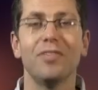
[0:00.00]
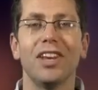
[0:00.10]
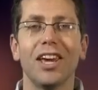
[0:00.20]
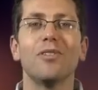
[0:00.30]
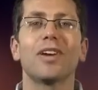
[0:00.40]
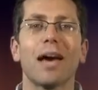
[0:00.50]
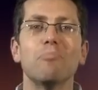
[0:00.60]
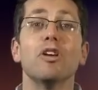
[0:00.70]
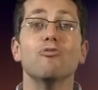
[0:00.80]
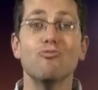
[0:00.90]
Video
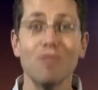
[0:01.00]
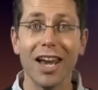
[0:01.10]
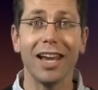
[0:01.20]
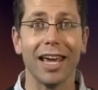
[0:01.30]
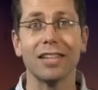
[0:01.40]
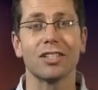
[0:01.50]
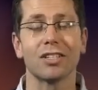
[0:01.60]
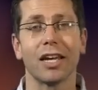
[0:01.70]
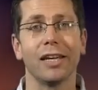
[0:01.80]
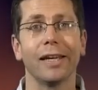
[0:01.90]
can be really
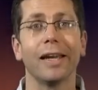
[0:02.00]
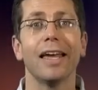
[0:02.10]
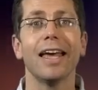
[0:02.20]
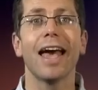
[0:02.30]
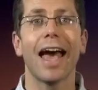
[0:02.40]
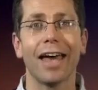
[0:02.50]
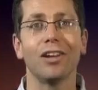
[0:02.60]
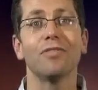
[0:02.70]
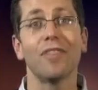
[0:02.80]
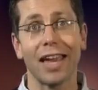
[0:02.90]
entertaining
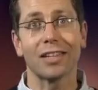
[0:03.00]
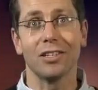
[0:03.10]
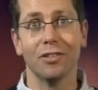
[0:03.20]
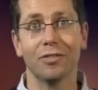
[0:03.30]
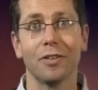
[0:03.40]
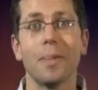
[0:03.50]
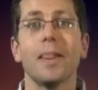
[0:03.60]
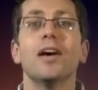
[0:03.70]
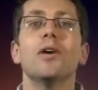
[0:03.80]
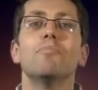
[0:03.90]
and effective.
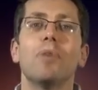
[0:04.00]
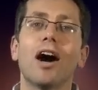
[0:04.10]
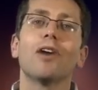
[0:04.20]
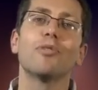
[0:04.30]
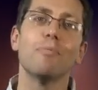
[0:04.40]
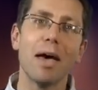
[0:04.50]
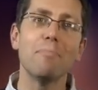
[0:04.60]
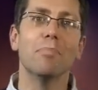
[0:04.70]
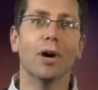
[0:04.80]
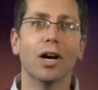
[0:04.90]
But
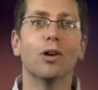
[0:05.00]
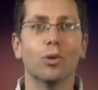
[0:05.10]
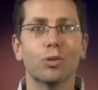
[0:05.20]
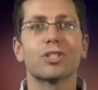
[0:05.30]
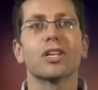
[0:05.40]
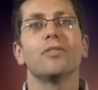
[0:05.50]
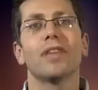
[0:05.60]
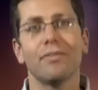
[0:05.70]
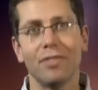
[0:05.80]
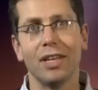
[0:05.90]
remember also
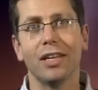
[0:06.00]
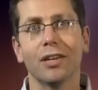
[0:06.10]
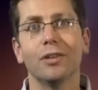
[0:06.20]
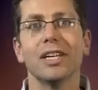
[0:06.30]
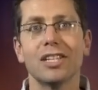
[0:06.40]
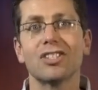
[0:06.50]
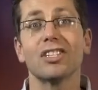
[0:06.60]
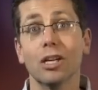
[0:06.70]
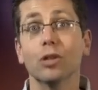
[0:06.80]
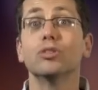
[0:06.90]
that video is
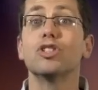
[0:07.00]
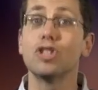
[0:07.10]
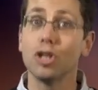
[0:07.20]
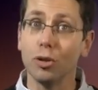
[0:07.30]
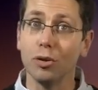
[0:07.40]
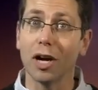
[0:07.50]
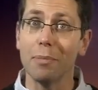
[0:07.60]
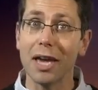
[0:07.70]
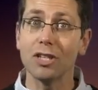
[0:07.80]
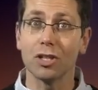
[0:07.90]
still
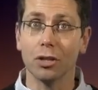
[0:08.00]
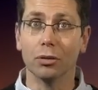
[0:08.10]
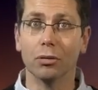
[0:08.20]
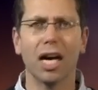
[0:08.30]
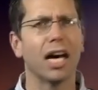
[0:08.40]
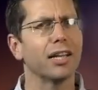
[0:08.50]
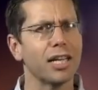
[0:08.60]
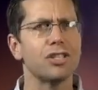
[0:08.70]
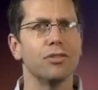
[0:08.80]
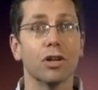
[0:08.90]
two-dimensional,
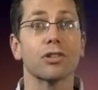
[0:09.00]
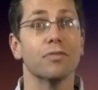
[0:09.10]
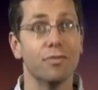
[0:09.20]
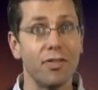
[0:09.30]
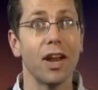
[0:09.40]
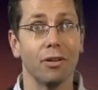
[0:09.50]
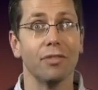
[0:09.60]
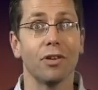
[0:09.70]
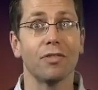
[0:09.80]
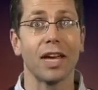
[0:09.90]
unless you've got some
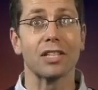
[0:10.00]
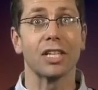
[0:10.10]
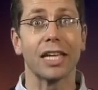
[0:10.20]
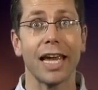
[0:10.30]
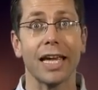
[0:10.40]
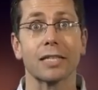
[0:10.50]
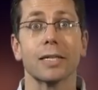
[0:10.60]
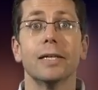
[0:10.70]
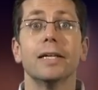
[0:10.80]
very, very fancy kit.